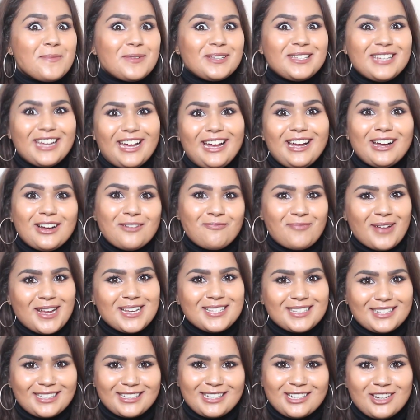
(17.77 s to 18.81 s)
yeah,
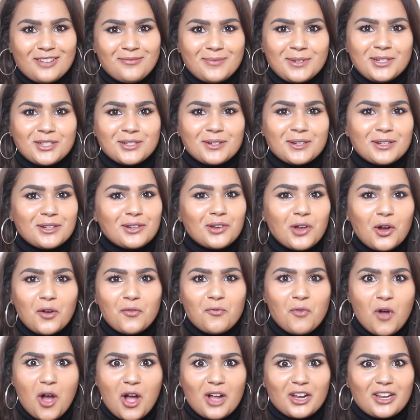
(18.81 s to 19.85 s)
basically I've been doing a lot
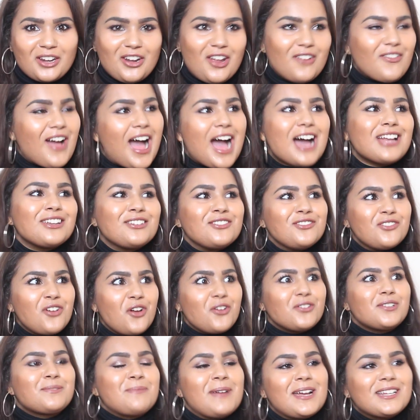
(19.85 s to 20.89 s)
of work and I've had
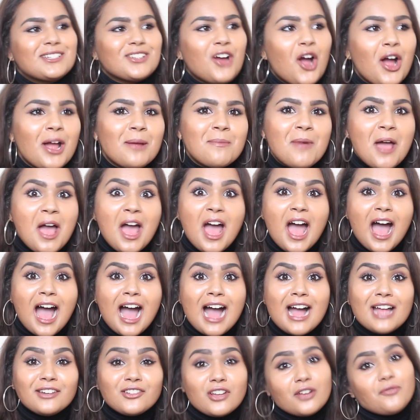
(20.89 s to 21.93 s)
no spare time,
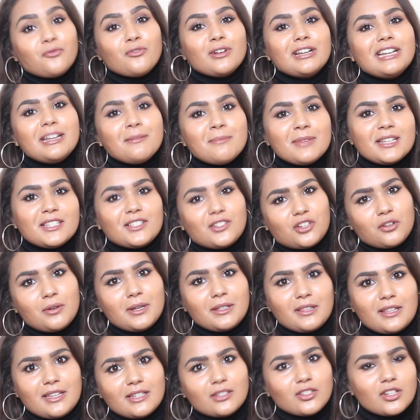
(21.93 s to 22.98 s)
and I've really missed
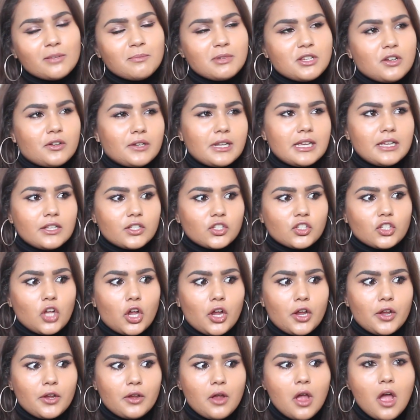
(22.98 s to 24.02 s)
doing this, to be honest.
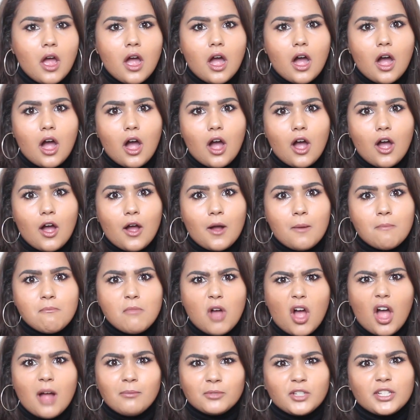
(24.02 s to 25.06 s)
So
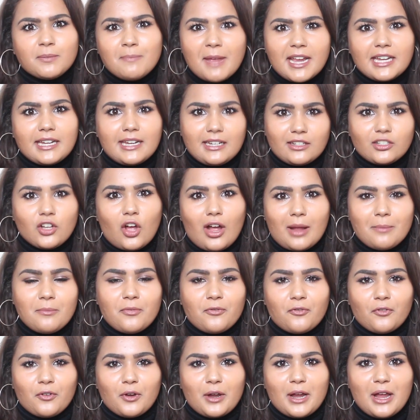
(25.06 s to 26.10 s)
I'm just making time
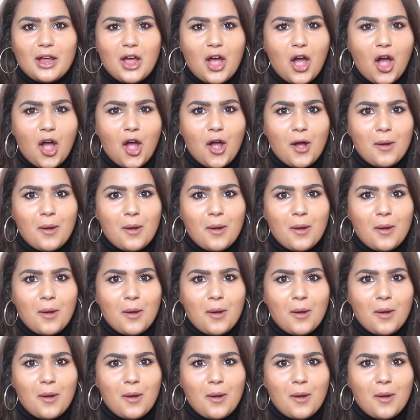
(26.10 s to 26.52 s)
for it,